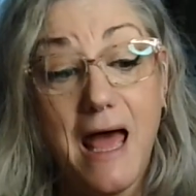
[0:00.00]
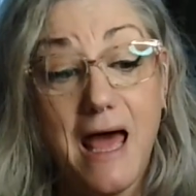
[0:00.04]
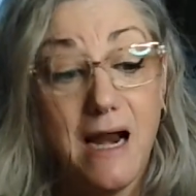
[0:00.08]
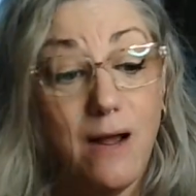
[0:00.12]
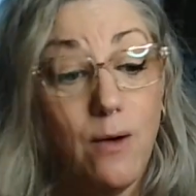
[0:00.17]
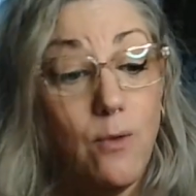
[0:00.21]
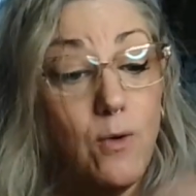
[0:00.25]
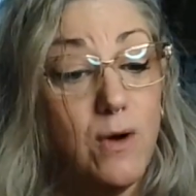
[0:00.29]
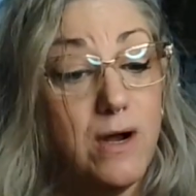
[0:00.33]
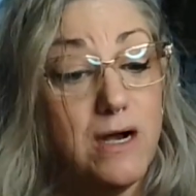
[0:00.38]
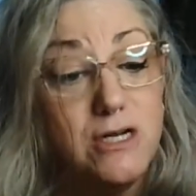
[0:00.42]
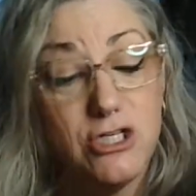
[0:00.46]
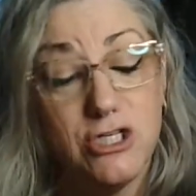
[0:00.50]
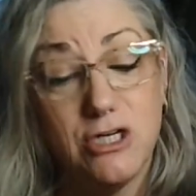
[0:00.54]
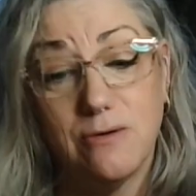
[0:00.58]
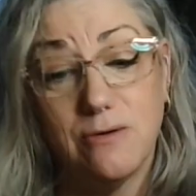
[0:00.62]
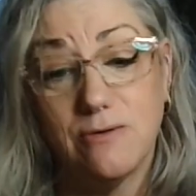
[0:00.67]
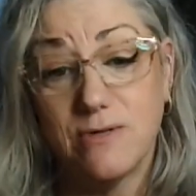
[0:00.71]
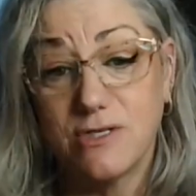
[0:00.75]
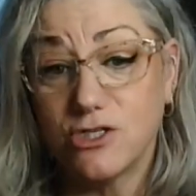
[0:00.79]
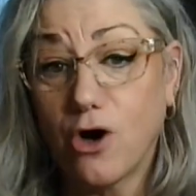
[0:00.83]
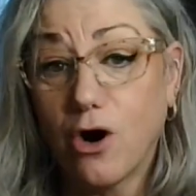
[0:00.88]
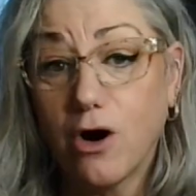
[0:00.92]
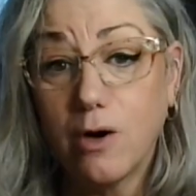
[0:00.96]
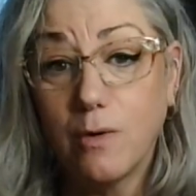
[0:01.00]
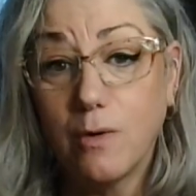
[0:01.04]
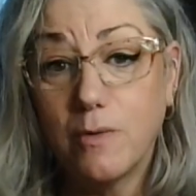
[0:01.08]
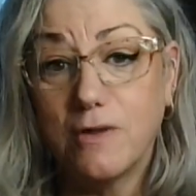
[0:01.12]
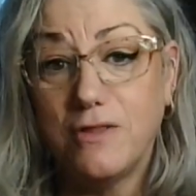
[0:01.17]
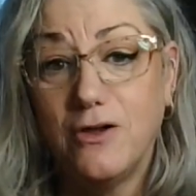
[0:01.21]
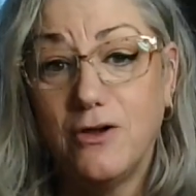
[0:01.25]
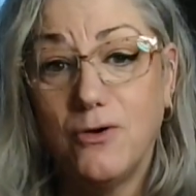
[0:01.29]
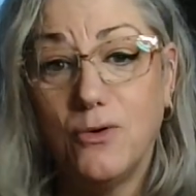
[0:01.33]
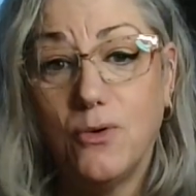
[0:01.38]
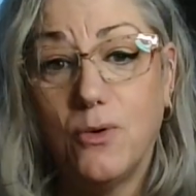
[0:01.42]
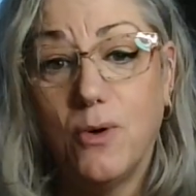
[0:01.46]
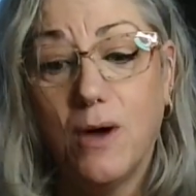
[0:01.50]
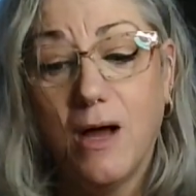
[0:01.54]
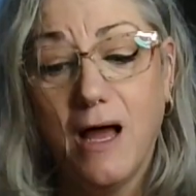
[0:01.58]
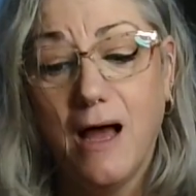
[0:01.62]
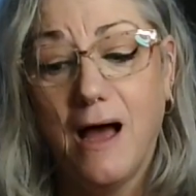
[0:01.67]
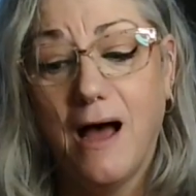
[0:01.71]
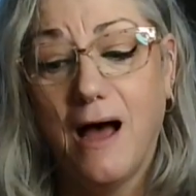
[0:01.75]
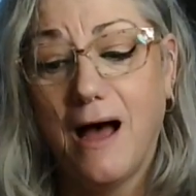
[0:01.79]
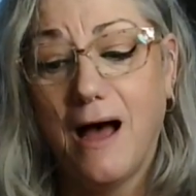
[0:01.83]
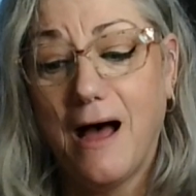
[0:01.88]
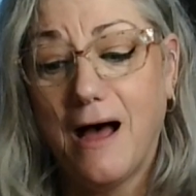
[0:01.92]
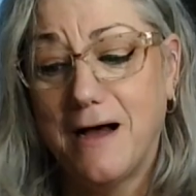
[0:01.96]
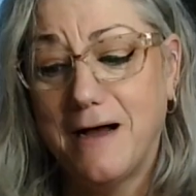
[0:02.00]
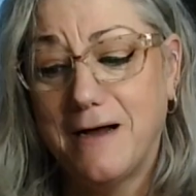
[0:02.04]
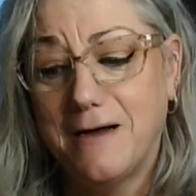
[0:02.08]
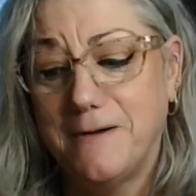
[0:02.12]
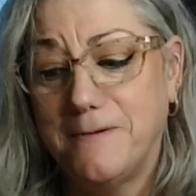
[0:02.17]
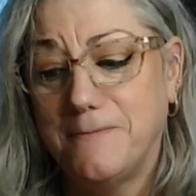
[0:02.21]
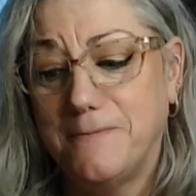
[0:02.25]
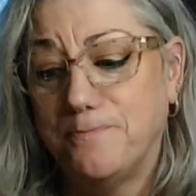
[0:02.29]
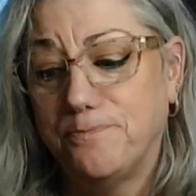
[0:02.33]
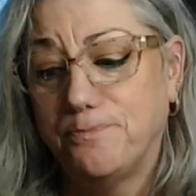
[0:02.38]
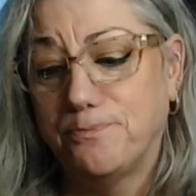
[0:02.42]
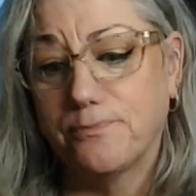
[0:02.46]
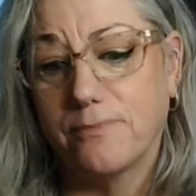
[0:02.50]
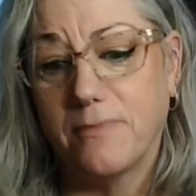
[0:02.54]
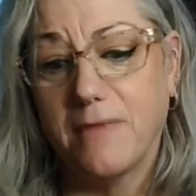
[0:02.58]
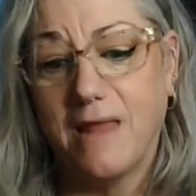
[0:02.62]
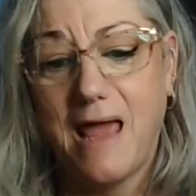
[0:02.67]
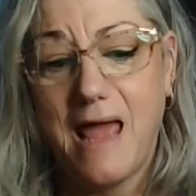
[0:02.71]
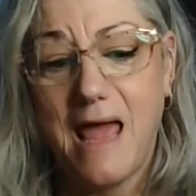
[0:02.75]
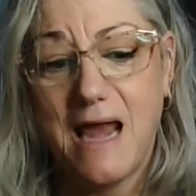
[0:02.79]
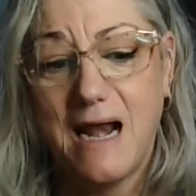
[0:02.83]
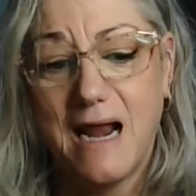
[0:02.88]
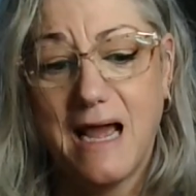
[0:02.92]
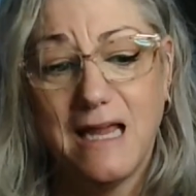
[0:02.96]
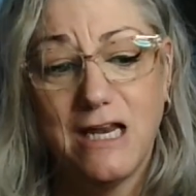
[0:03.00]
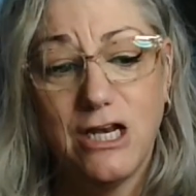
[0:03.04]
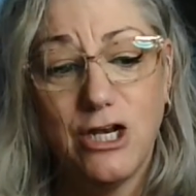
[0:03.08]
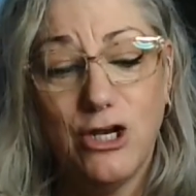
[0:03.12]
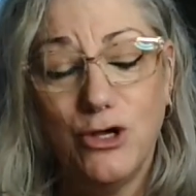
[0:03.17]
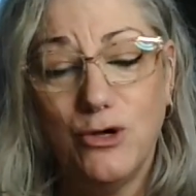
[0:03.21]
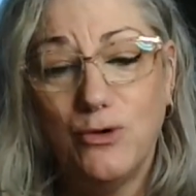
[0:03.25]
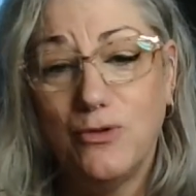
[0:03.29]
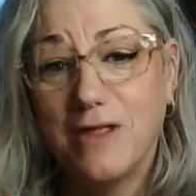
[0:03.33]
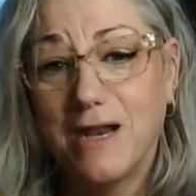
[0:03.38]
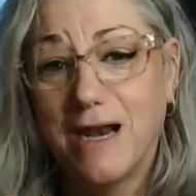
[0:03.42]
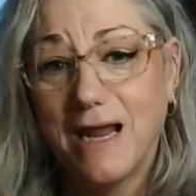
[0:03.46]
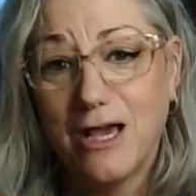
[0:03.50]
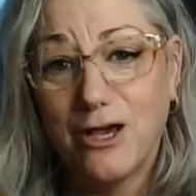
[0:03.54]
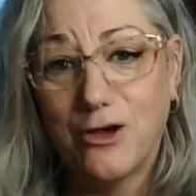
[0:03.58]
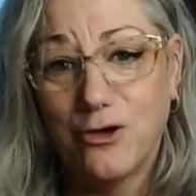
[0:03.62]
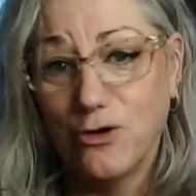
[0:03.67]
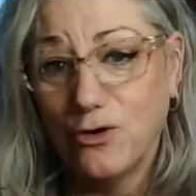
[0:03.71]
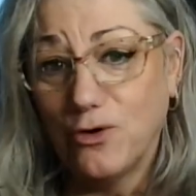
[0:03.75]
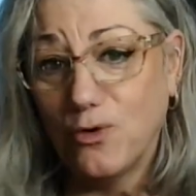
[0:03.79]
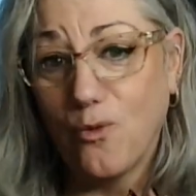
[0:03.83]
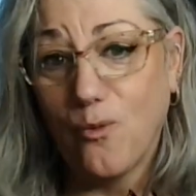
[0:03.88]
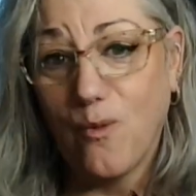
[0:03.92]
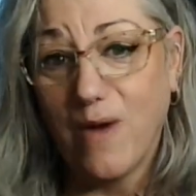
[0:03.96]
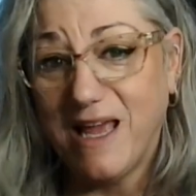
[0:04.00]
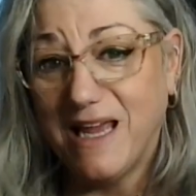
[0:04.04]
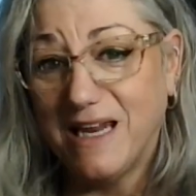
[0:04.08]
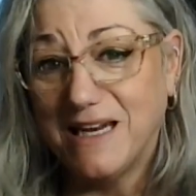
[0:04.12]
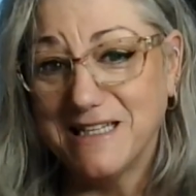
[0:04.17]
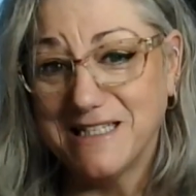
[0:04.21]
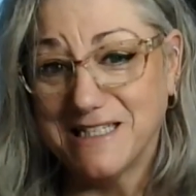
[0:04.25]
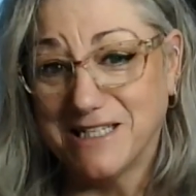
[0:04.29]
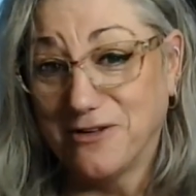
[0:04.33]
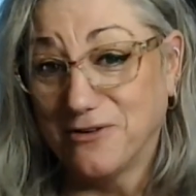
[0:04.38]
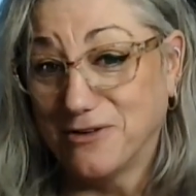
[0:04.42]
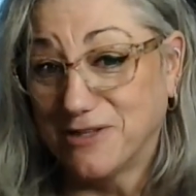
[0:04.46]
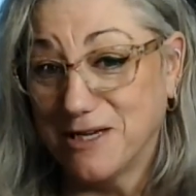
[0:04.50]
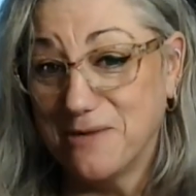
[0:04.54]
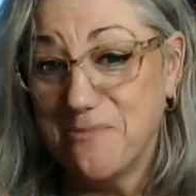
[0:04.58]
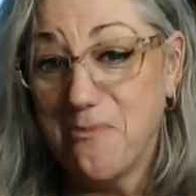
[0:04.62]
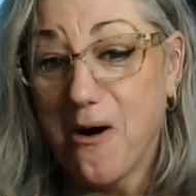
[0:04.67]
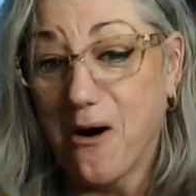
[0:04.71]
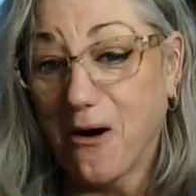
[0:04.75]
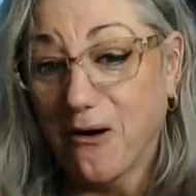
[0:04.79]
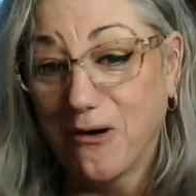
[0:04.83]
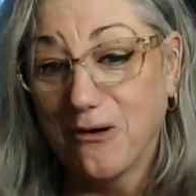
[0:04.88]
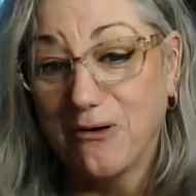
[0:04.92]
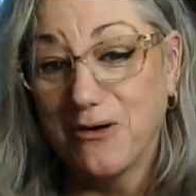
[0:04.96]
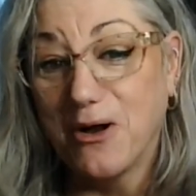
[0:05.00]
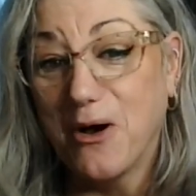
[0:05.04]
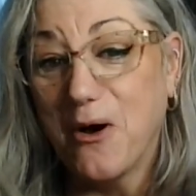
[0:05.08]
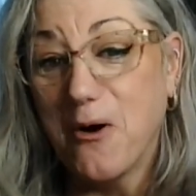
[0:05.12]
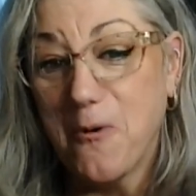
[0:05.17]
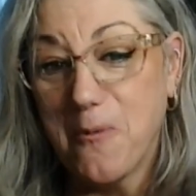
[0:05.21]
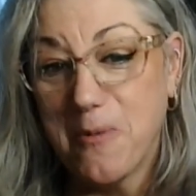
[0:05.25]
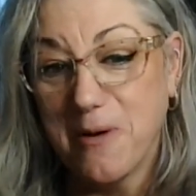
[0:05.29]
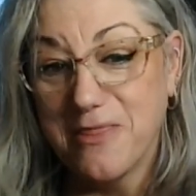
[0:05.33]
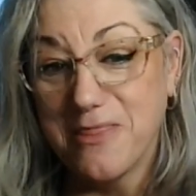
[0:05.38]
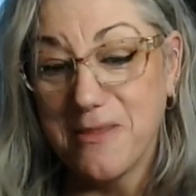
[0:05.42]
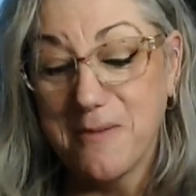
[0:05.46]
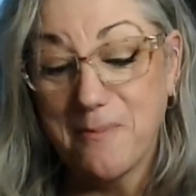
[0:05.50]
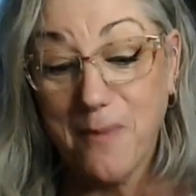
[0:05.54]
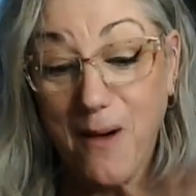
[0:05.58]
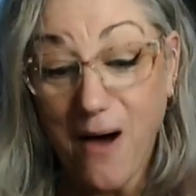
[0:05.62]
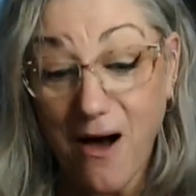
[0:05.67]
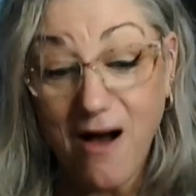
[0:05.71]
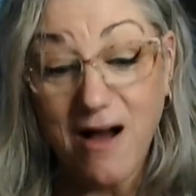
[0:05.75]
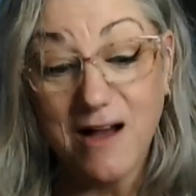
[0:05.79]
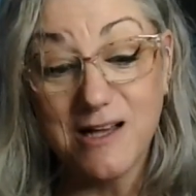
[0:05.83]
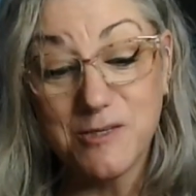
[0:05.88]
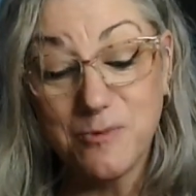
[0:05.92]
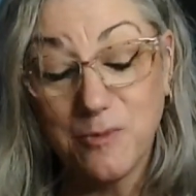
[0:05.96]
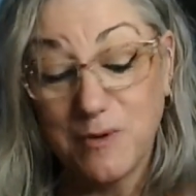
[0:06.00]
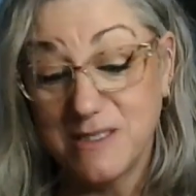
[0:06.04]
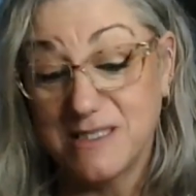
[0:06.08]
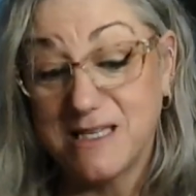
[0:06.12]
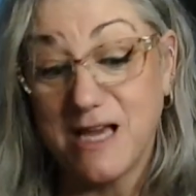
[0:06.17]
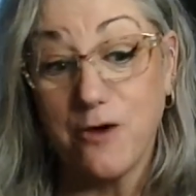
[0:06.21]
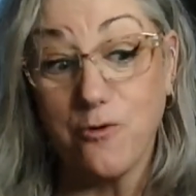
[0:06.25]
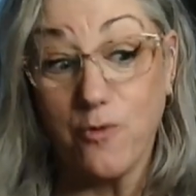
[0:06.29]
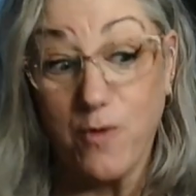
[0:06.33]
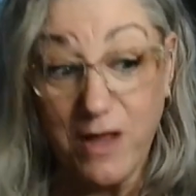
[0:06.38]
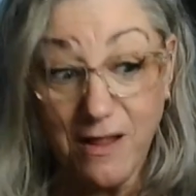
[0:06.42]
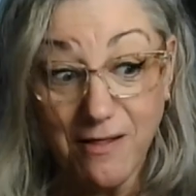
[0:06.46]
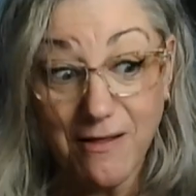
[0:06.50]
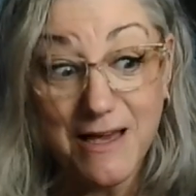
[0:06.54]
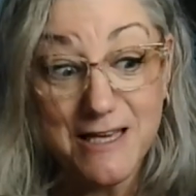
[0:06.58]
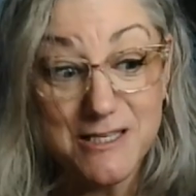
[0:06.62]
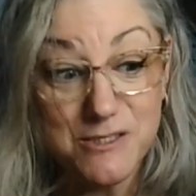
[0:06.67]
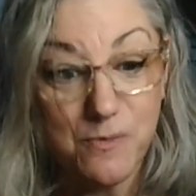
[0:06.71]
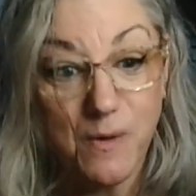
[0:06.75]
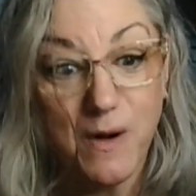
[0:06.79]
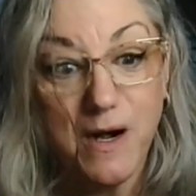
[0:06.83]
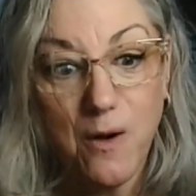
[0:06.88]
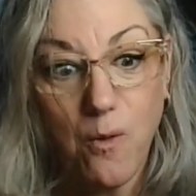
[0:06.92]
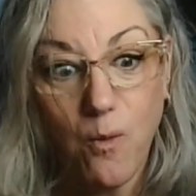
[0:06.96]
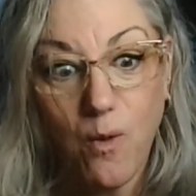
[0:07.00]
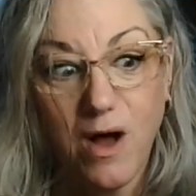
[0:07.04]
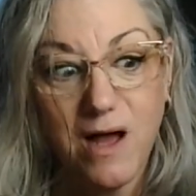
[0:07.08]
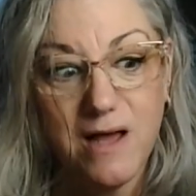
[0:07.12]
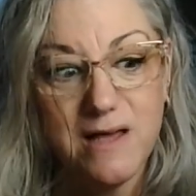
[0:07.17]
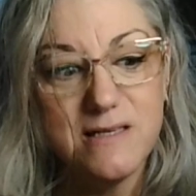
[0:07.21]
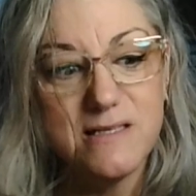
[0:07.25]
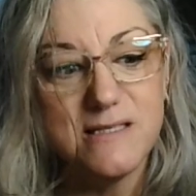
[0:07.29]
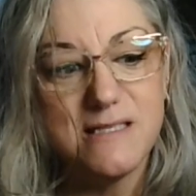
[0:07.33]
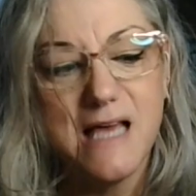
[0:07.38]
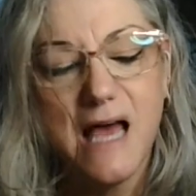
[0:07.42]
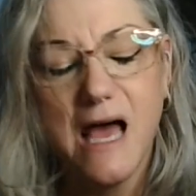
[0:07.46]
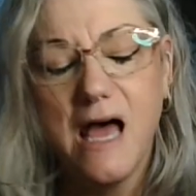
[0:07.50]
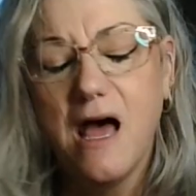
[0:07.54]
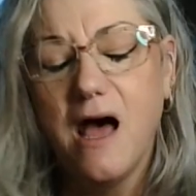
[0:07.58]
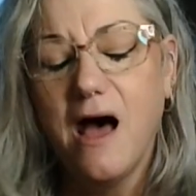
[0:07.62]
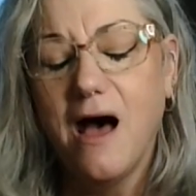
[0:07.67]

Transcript: And I wanted to share this art with you. Um, and I knew that I couldn't wait until tomorrow to open the box once I realized what it was.